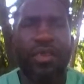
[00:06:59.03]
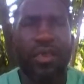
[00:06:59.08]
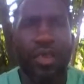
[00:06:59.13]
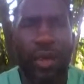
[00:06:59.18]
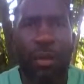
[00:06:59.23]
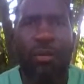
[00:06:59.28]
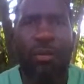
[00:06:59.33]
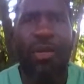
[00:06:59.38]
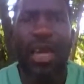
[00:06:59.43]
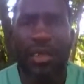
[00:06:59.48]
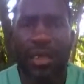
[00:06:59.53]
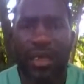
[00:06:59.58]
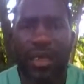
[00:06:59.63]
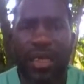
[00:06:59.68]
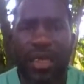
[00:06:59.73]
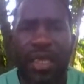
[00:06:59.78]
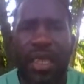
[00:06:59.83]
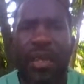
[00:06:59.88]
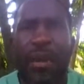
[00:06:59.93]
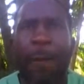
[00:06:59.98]
somebody
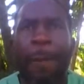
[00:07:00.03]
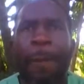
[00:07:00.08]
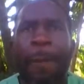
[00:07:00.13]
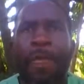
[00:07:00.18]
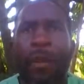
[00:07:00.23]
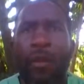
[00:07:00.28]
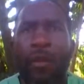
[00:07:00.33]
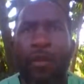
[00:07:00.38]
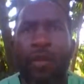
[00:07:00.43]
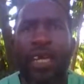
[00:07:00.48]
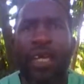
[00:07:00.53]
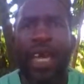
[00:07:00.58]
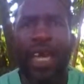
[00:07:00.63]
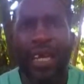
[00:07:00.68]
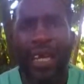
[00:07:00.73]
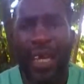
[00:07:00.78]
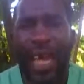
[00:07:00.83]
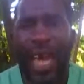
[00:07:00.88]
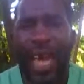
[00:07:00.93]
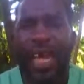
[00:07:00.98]
there who
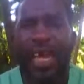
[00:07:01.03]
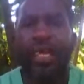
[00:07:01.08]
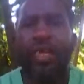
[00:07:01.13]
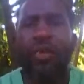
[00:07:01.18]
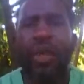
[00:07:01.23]
can guide